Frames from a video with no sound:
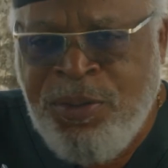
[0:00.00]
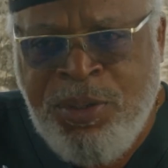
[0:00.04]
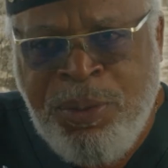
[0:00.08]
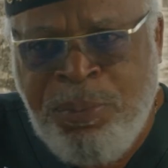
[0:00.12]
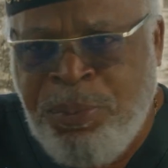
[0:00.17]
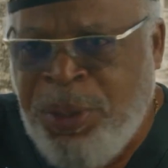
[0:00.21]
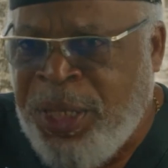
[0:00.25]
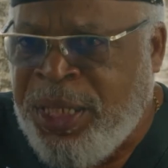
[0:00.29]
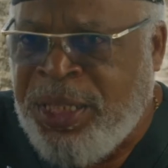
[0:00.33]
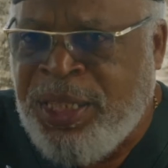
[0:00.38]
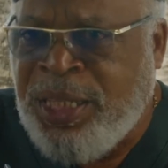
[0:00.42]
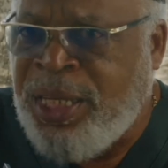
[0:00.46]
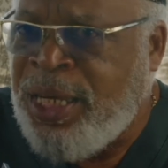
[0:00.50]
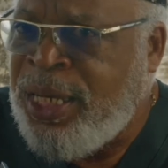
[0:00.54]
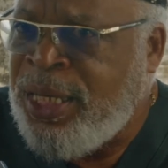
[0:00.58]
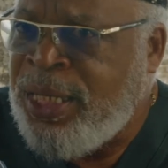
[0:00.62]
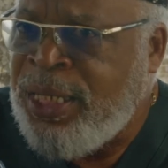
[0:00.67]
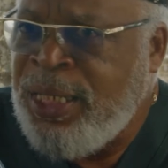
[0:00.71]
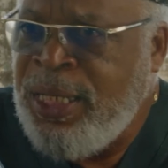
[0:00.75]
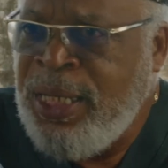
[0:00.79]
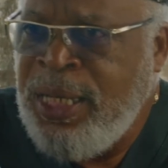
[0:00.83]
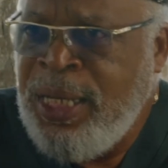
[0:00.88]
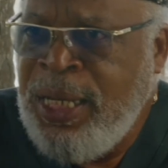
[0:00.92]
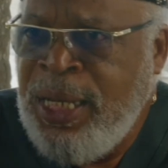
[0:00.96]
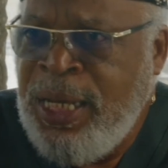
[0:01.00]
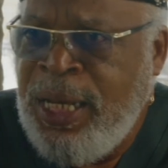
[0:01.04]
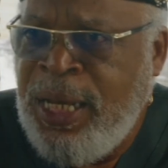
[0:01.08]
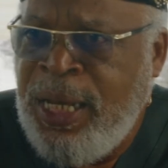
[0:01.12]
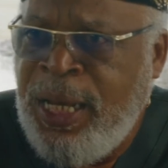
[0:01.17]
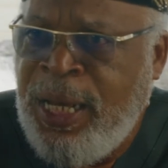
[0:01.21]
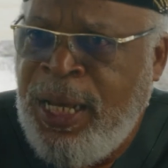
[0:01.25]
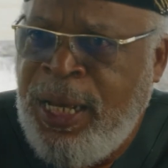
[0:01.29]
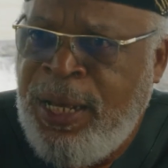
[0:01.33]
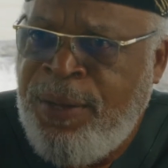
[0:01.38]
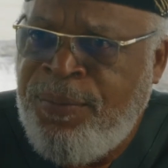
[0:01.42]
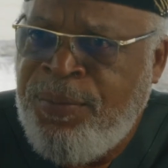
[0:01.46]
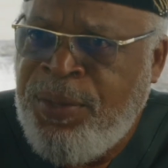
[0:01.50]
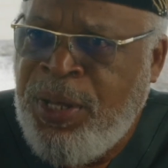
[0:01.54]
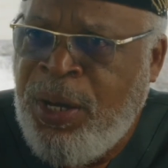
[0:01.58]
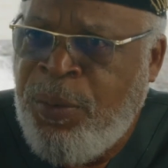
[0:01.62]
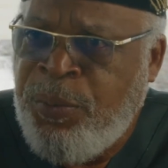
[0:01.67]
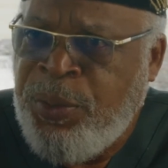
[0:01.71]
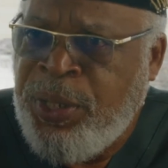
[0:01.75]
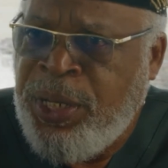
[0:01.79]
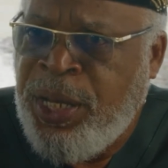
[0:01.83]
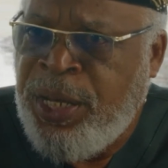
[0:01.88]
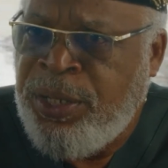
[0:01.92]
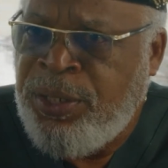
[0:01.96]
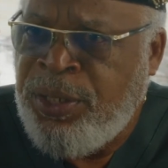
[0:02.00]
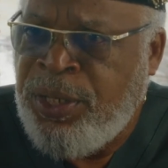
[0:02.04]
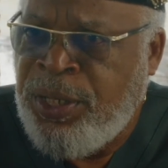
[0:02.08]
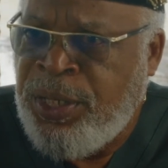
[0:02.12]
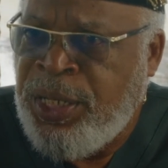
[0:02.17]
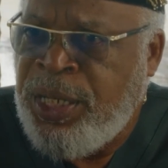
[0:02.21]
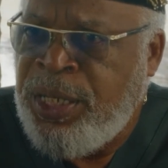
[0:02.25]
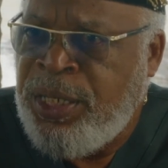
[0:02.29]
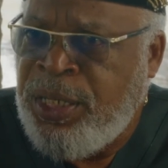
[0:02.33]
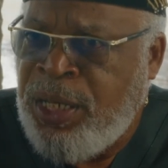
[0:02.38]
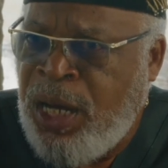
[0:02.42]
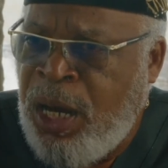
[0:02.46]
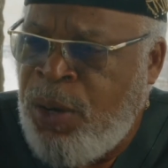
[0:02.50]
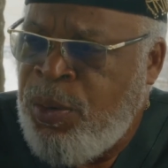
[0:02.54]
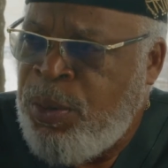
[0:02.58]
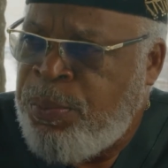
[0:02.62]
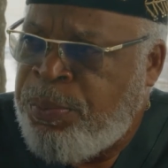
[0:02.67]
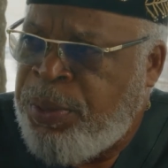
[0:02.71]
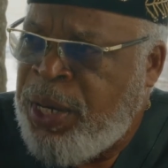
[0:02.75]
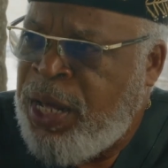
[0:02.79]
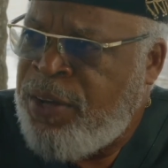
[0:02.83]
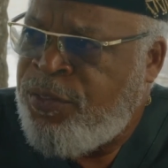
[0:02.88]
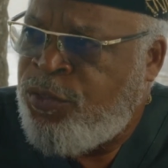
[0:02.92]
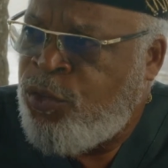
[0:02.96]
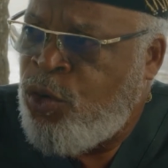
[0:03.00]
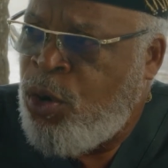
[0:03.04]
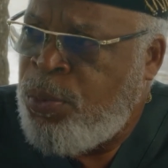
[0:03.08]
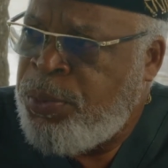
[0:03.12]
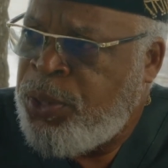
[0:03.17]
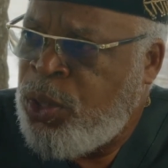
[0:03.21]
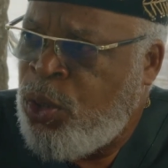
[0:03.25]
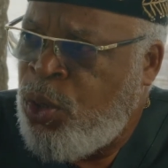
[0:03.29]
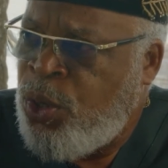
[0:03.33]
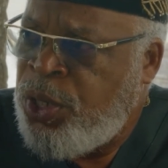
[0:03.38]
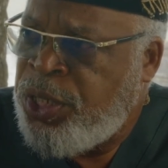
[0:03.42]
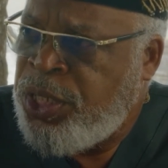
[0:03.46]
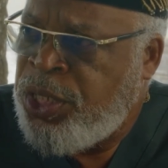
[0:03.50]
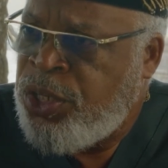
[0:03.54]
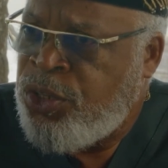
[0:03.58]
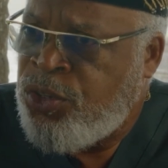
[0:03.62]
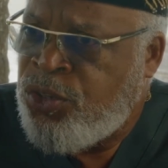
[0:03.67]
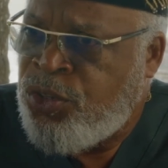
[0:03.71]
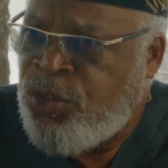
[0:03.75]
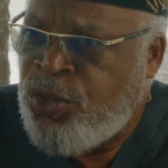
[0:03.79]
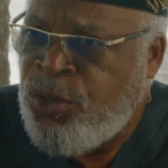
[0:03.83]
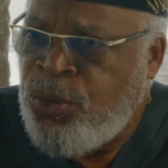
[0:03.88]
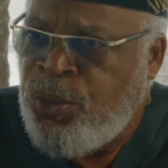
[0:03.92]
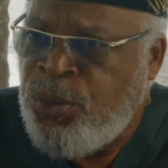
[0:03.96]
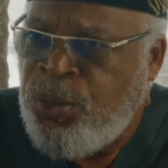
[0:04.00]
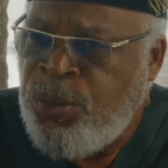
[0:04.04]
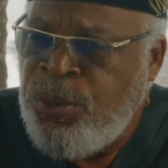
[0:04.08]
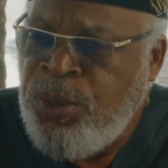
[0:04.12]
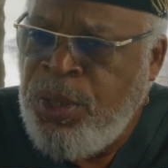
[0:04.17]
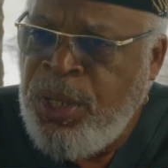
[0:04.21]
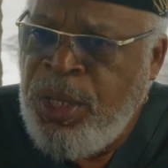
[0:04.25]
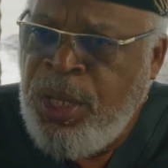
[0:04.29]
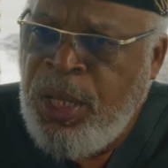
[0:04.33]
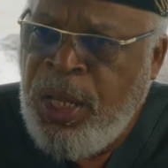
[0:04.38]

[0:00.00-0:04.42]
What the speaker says: was a big thing, and that we had to lend our platform and audience to.